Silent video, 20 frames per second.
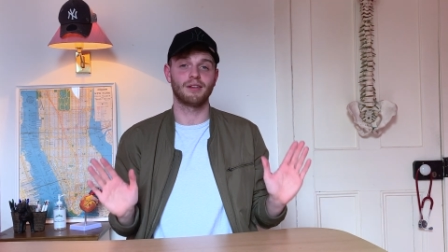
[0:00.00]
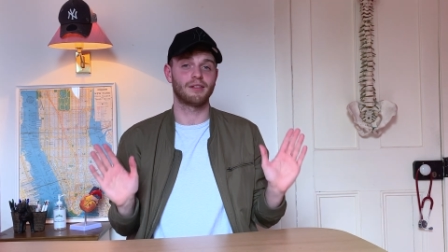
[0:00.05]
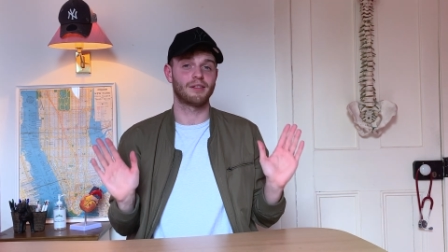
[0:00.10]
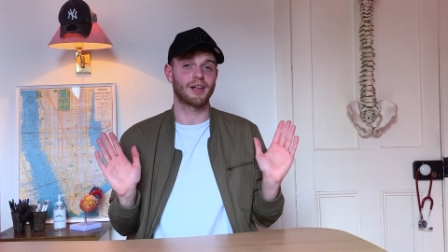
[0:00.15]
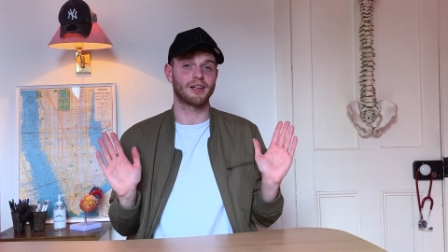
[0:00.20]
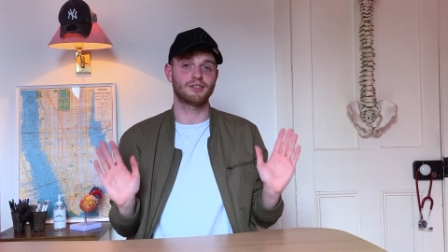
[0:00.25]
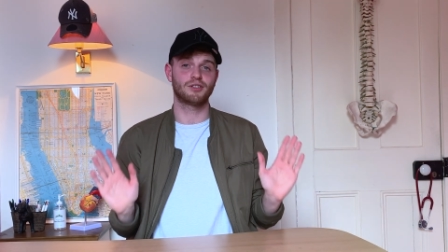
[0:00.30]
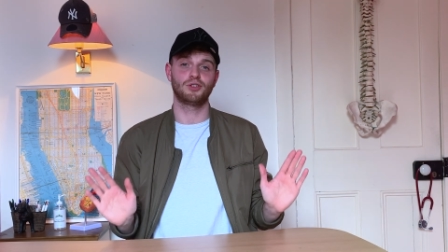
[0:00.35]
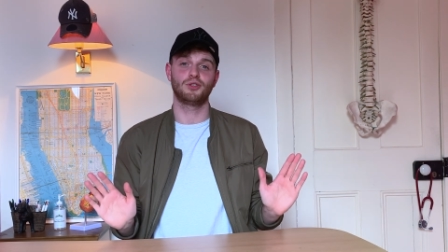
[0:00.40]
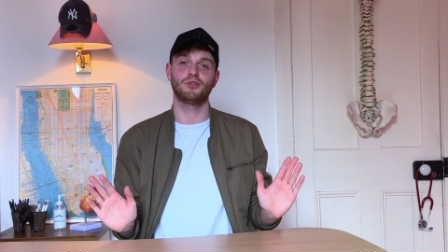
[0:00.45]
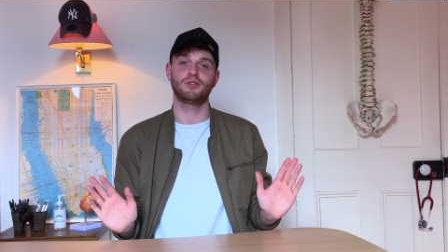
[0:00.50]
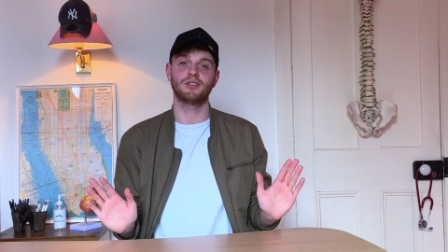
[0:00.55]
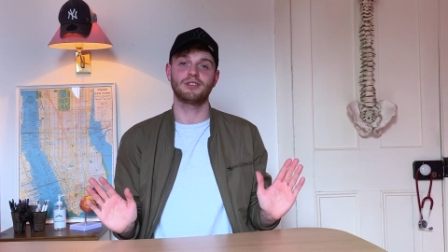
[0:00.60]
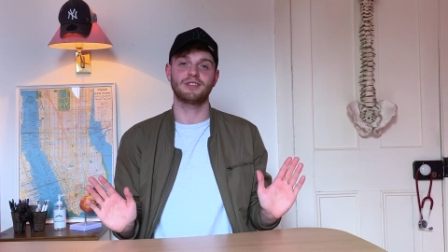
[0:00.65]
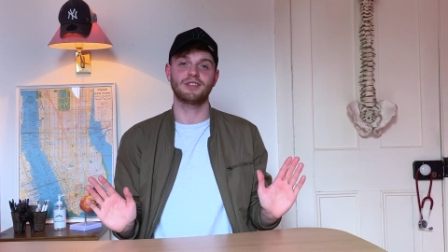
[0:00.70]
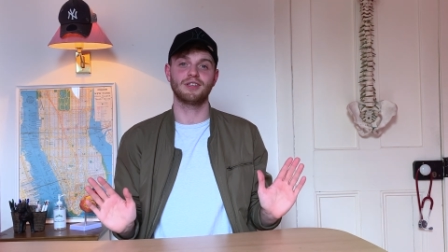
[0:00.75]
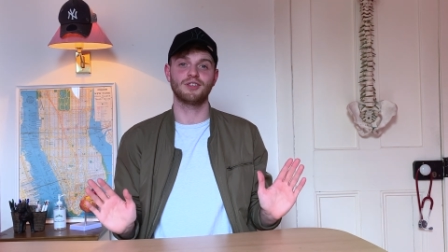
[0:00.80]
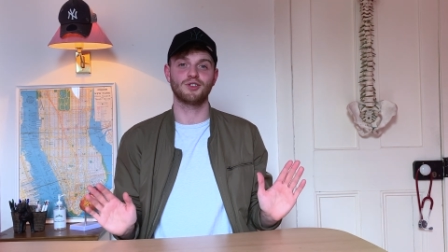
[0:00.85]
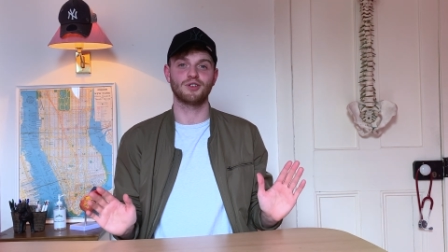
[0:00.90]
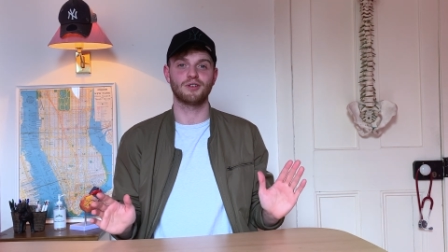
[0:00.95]
that's your
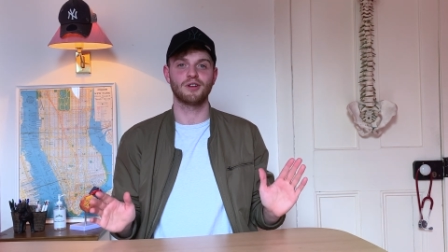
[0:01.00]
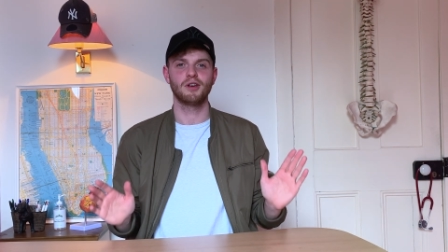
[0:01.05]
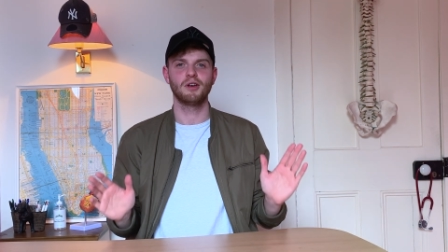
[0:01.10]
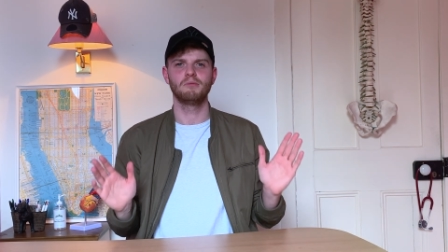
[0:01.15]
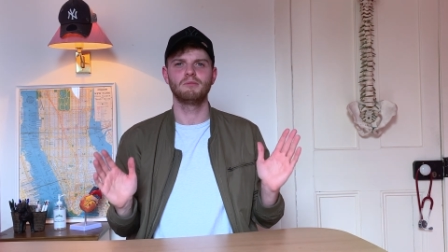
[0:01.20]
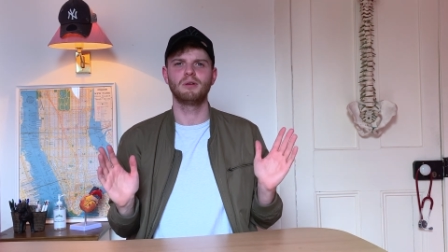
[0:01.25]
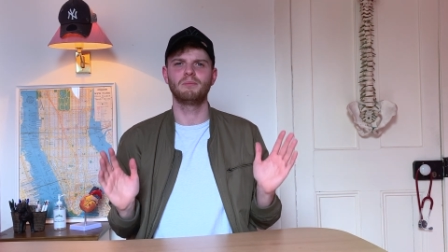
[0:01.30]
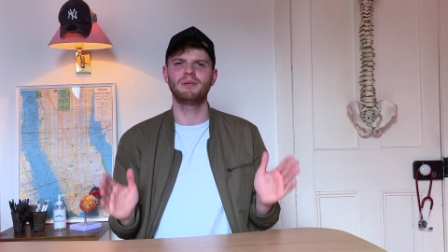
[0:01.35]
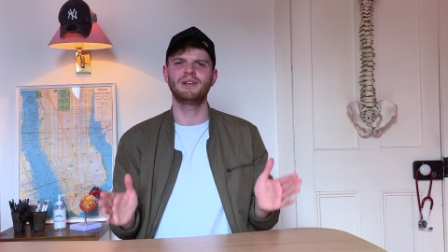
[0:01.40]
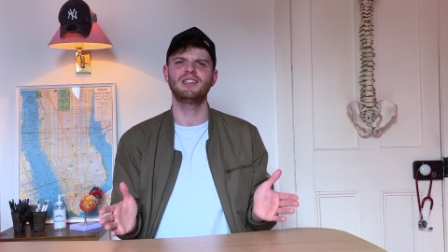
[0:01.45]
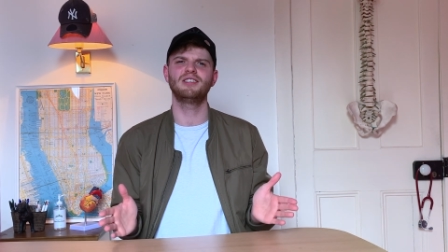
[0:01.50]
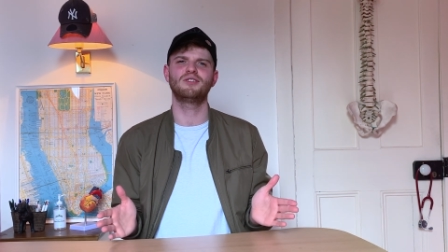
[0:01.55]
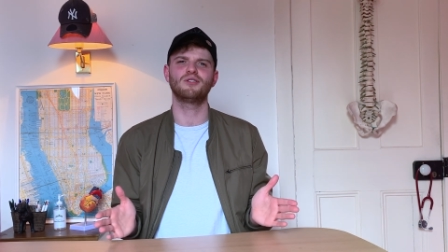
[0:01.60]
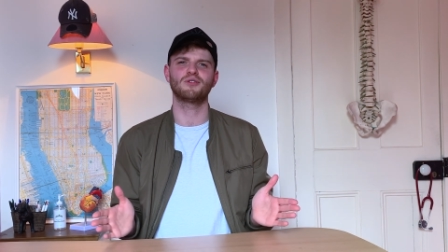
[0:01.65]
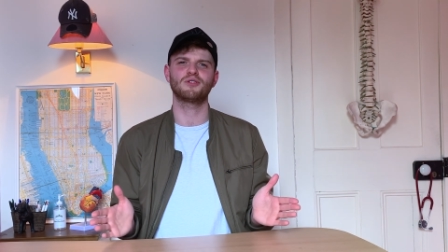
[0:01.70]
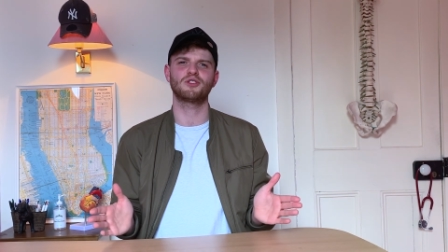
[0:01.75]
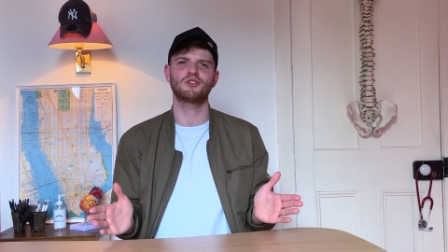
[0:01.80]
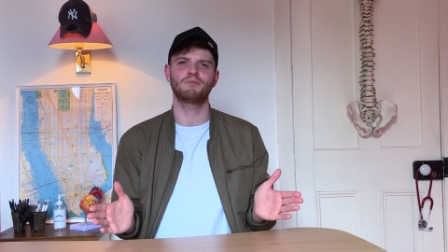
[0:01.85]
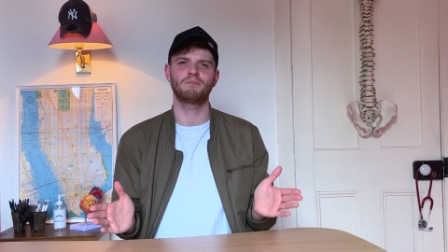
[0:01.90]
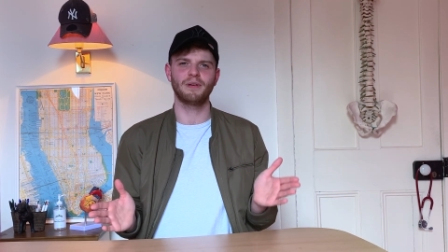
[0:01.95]
decision please don't
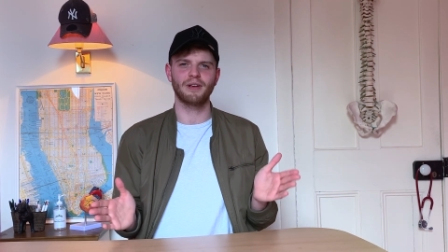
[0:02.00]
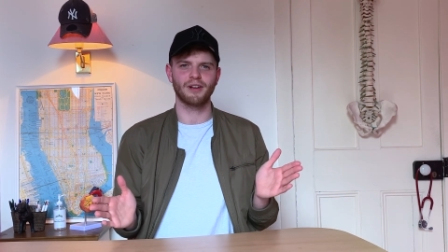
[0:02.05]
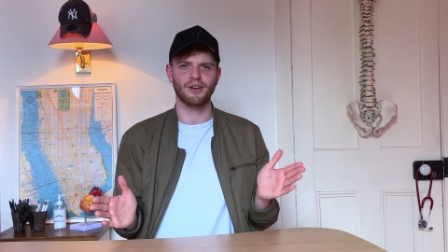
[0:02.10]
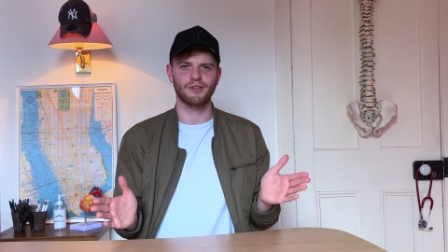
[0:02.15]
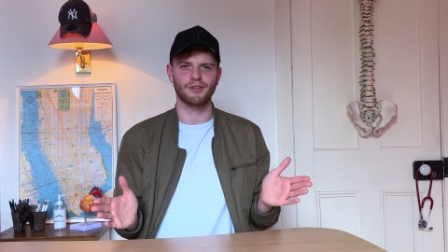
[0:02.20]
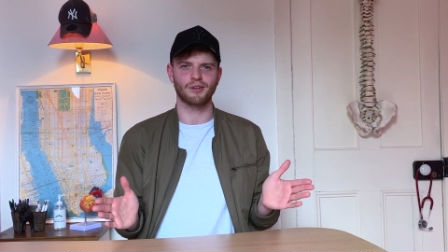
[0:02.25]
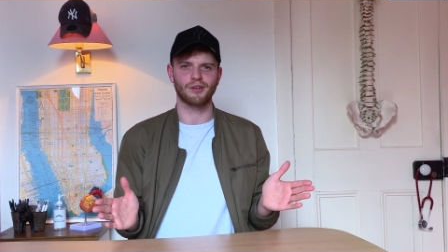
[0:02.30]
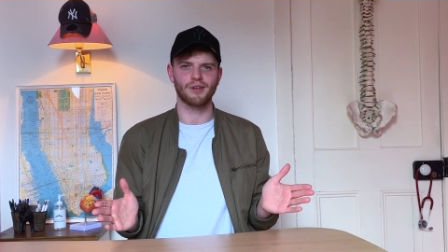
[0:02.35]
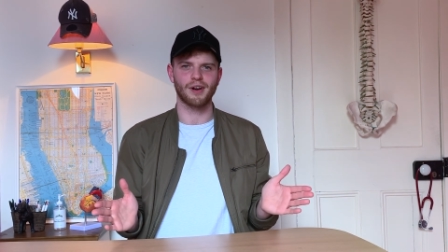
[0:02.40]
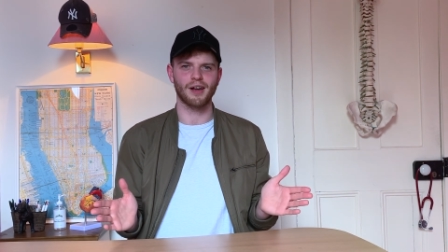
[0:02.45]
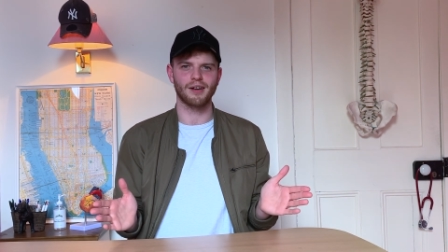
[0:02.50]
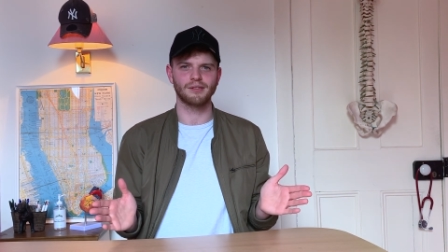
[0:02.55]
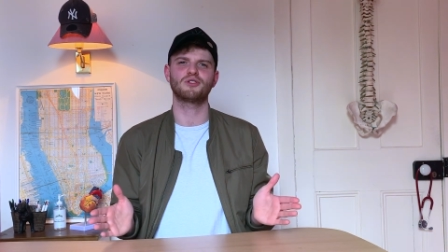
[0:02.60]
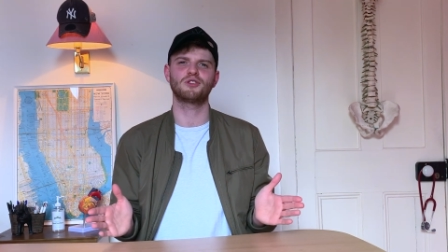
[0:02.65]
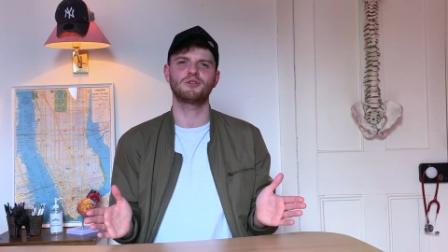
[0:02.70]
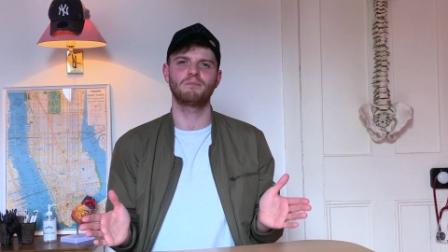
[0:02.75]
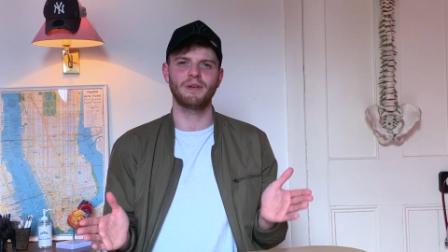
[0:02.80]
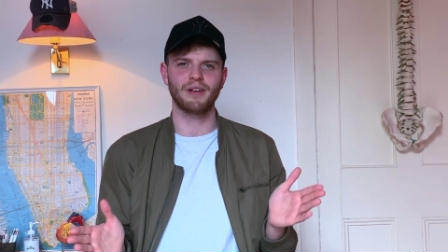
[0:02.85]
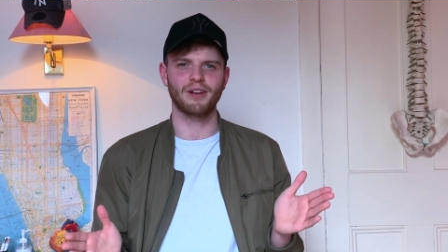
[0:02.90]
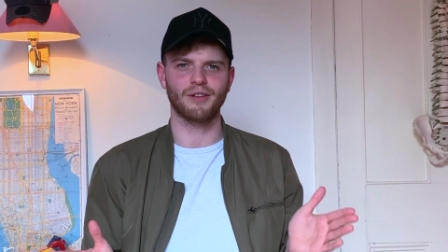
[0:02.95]
spit on the ground.
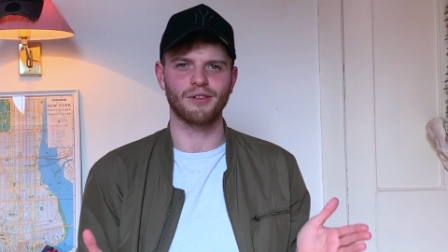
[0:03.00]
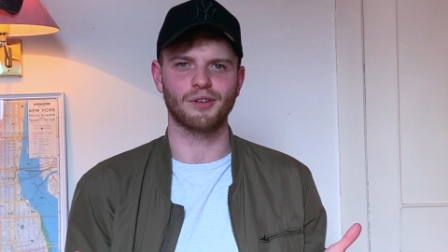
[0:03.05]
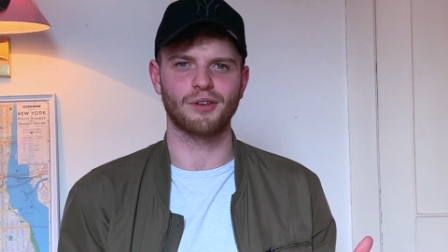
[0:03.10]
Spit on the